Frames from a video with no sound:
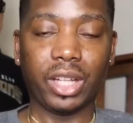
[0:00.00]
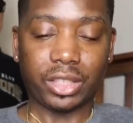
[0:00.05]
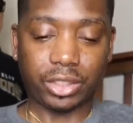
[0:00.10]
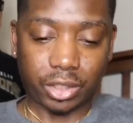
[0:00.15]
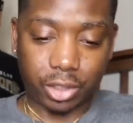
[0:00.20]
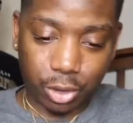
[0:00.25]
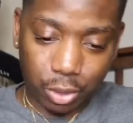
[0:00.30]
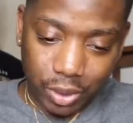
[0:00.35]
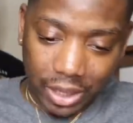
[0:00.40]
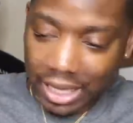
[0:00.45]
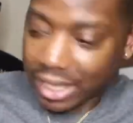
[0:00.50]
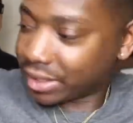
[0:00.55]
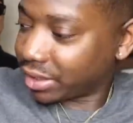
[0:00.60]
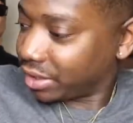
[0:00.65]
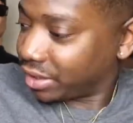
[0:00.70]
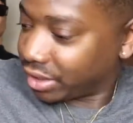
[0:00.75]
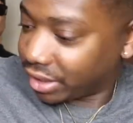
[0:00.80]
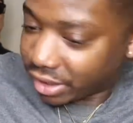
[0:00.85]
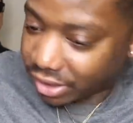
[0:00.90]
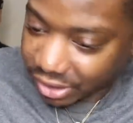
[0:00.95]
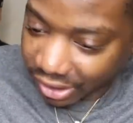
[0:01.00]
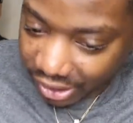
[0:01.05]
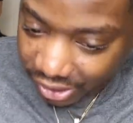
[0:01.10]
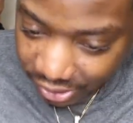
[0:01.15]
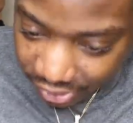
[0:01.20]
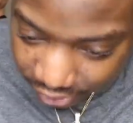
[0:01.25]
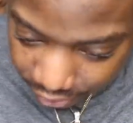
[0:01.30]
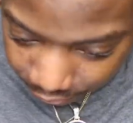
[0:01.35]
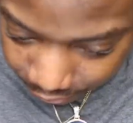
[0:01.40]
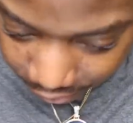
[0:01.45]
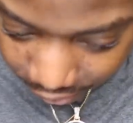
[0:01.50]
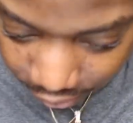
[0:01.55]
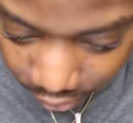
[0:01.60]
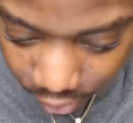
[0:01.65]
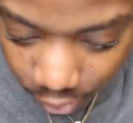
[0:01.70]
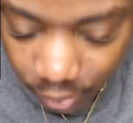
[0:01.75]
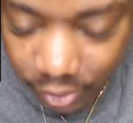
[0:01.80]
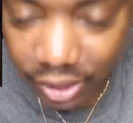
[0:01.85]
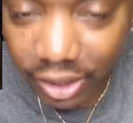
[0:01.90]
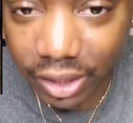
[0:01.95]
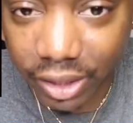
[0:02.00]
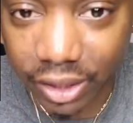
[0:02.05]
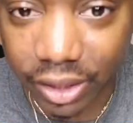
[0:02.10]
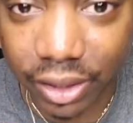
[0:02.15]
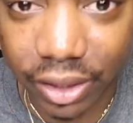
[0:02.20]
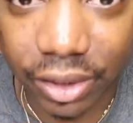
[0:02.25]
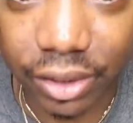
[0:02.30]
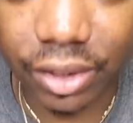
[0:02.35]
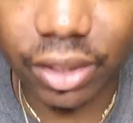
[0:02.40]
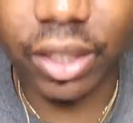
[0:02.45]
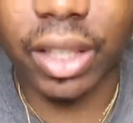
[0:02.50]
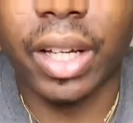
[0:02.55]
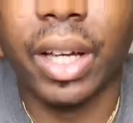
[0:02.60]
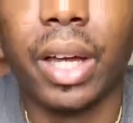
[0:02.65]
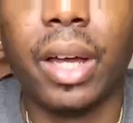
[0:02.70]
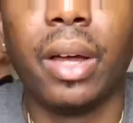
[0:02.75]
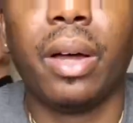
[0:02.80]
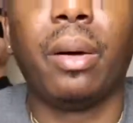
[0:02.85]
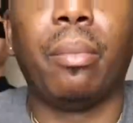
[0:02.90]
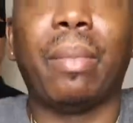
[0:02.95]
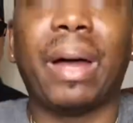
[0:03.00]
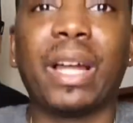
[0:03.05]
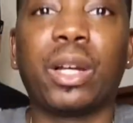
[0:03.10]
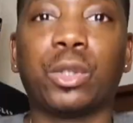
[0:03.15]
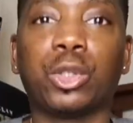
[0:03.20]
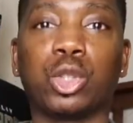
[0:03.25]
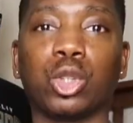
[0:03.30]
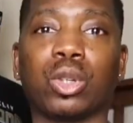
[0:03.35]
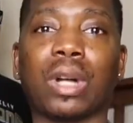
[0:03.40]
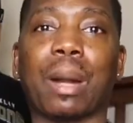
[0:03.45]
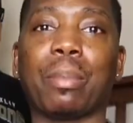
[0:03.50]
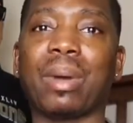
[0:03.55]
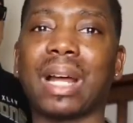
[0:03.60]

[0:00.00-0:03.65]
So as you guys can see, the title of this video is Michael Jordan.